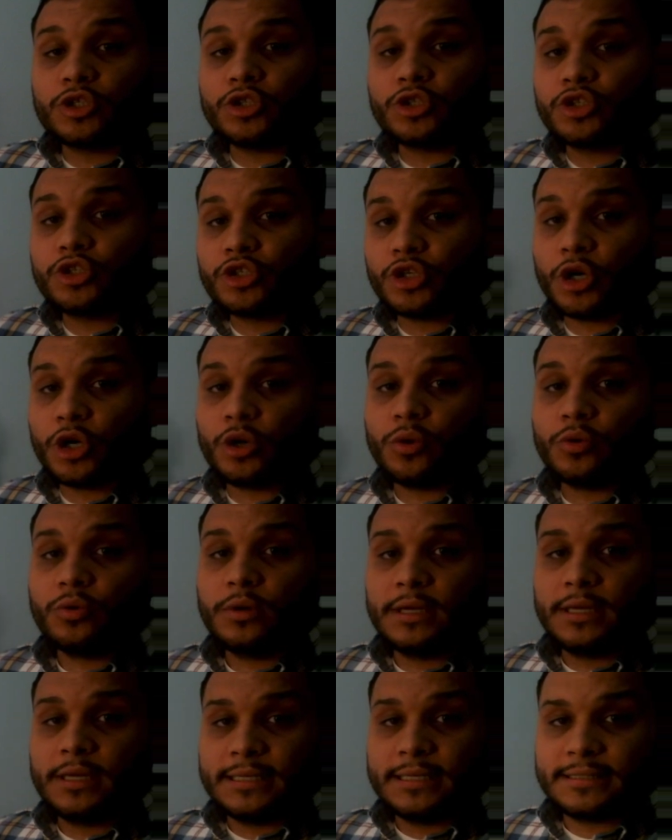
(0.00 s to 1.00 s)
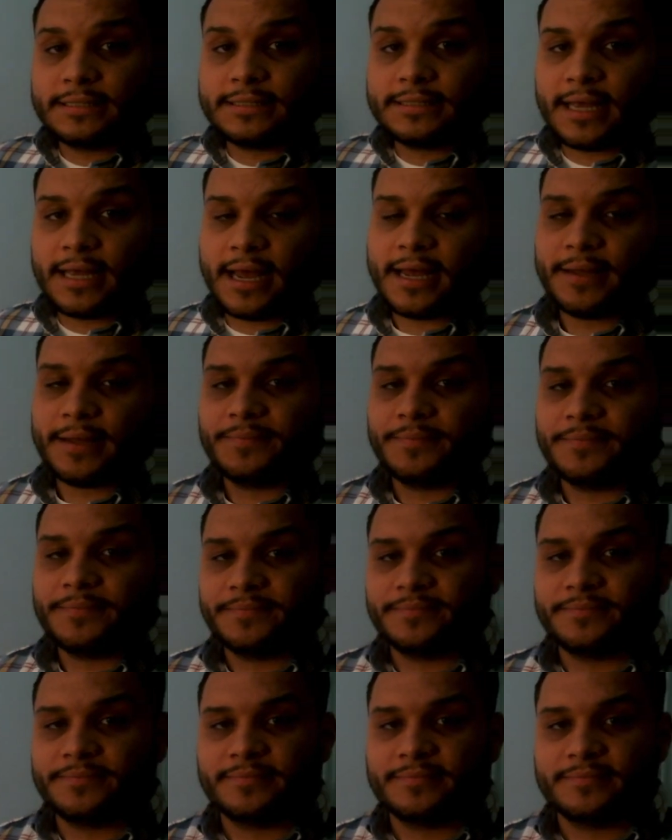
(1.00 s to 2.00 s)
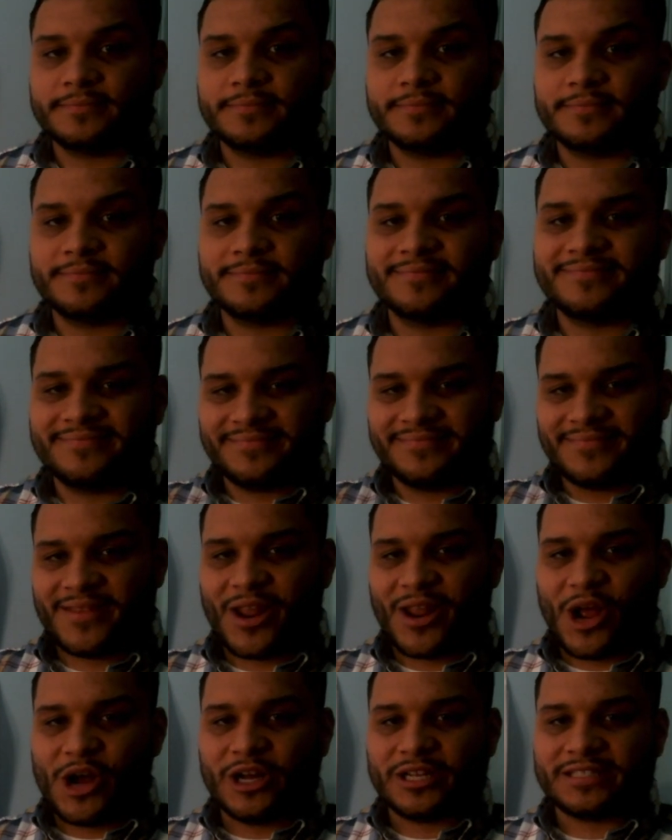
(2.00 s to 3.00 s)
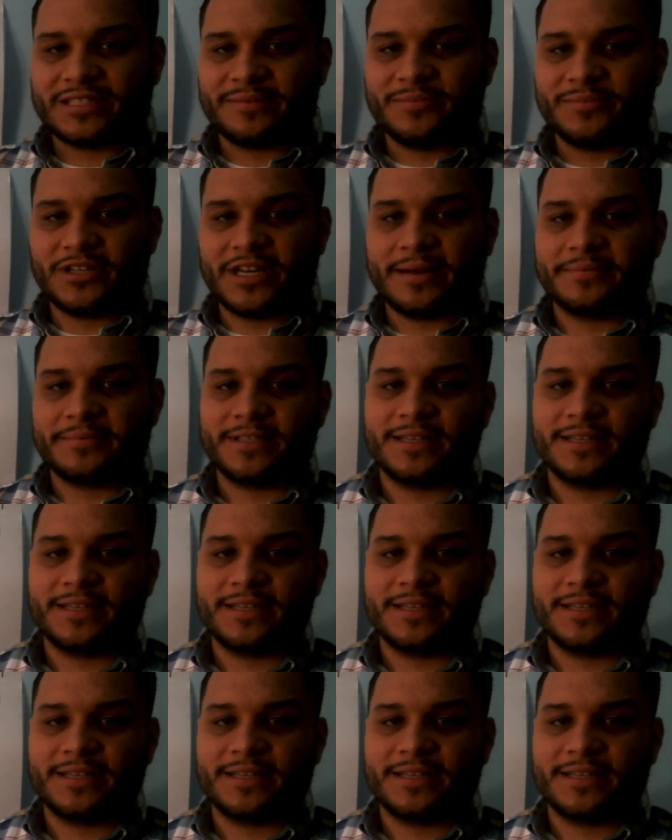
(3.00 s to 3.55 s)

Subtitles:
to show time. Awesome job